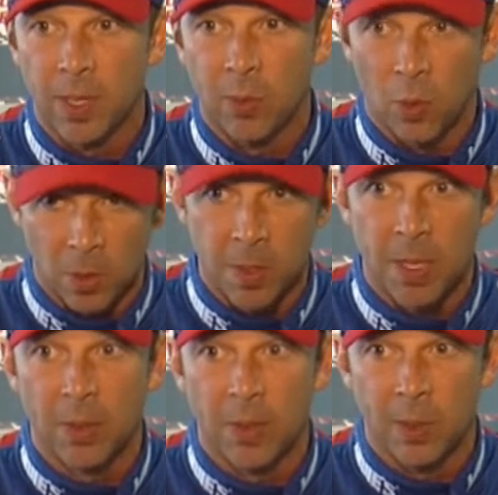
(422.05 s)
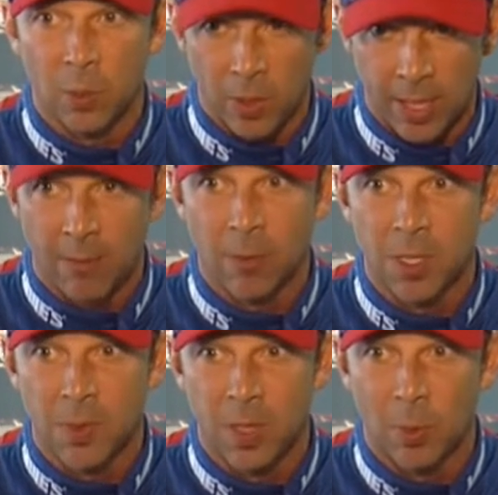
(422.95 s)
We need more horsepower. We need more
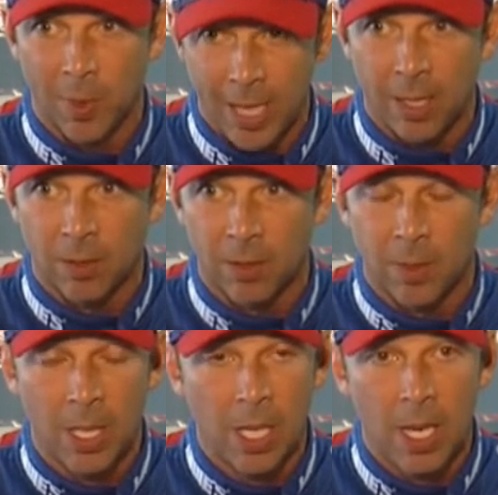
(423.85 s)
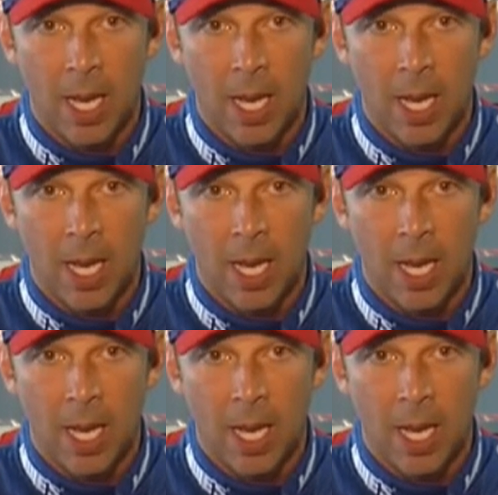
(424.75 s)
downforce. We need more mechanical grip.